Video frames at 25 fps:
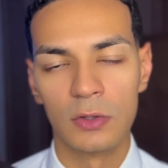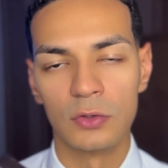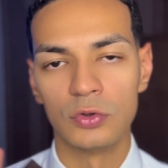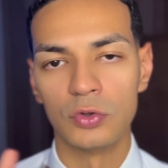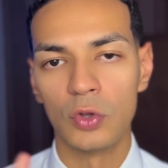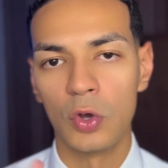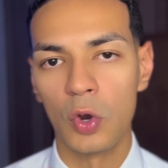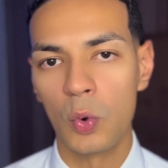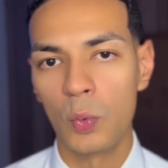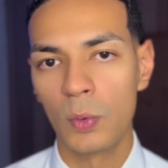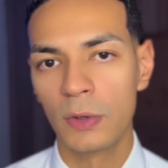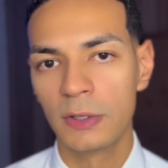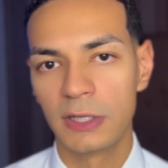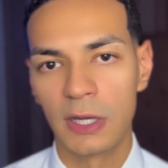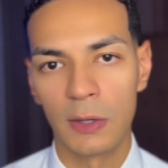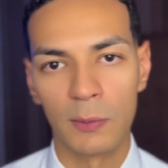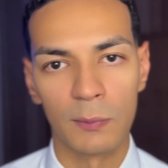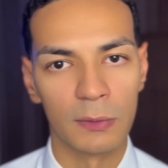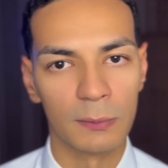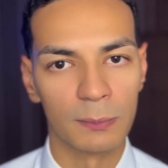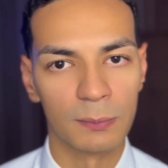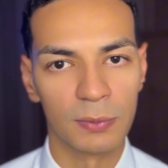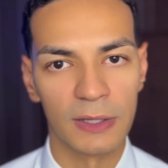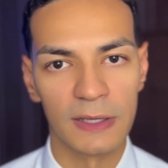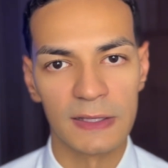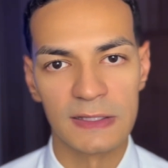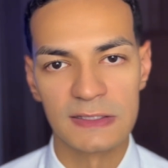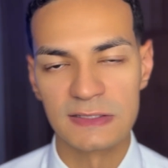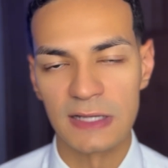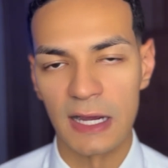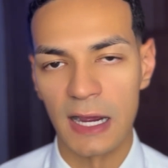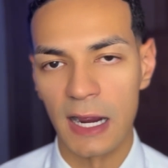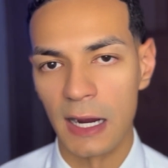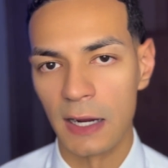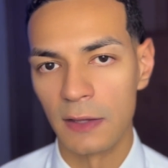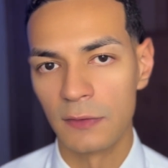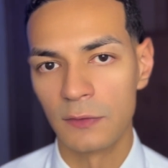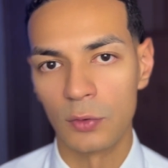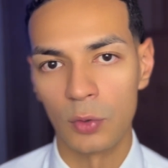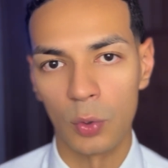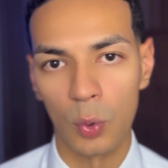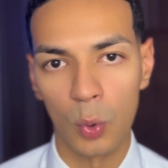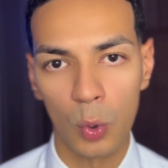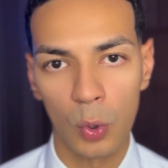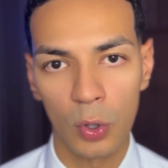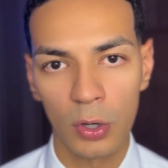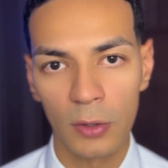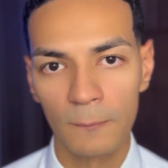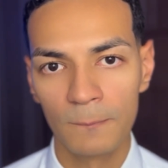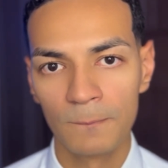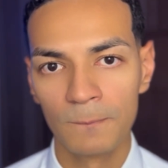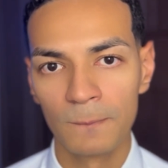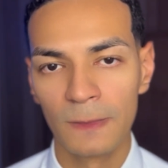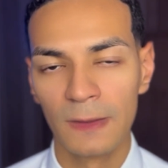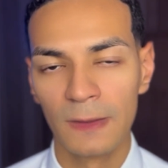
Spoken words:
No one can replace either or.